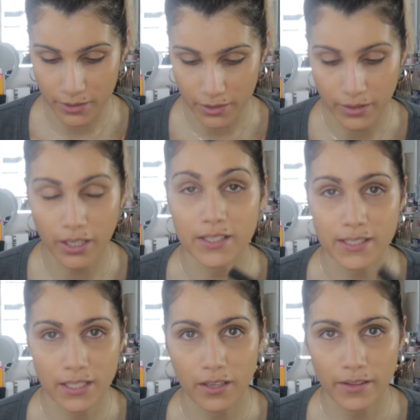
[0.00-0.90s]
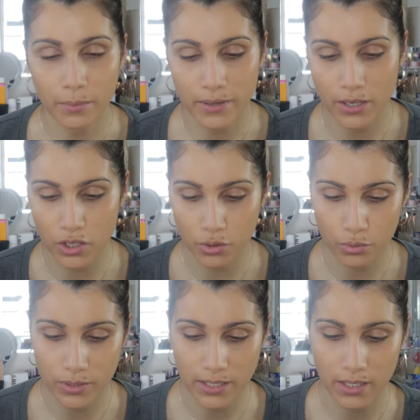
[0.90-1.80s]
gosh, the concealer that I'm gonna
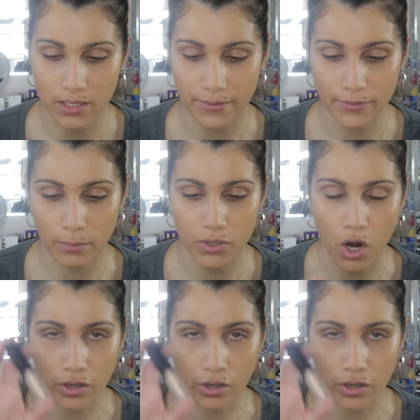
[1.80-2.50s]
use is from